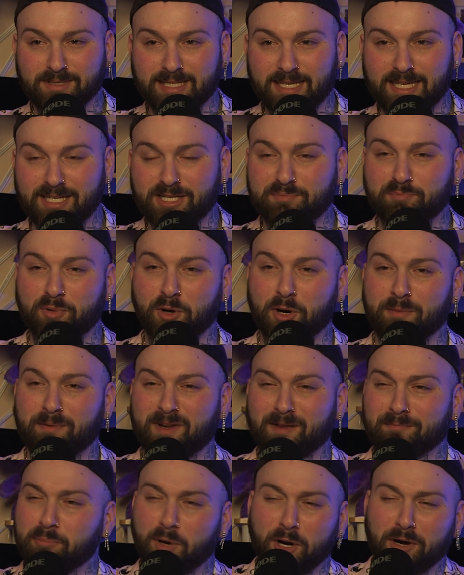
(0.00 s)
it just
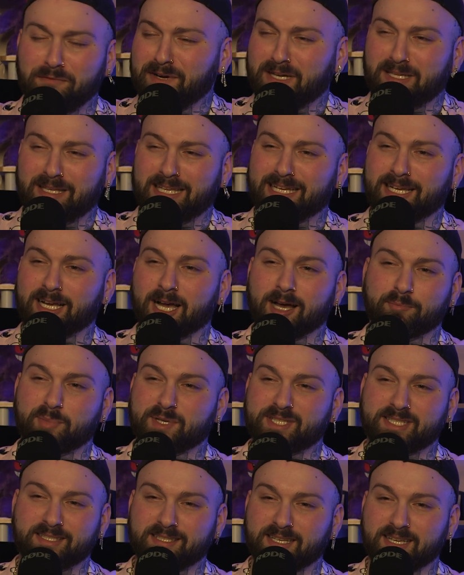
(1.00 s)
perfectly
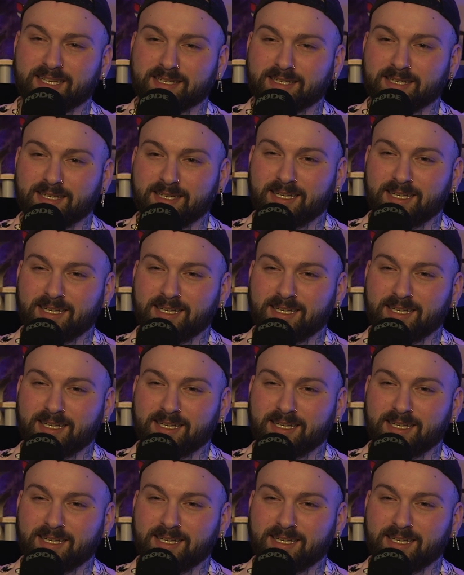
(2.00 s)
encompasses it.